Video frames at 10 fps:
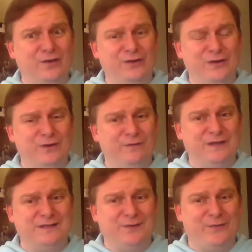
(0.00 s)
a good
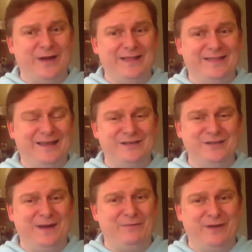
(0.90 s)
universal thread that can
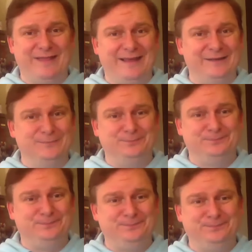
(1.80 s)
do everything. Oh,
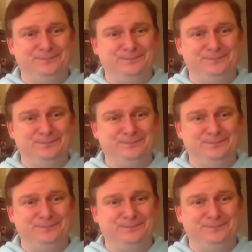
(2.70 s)
that's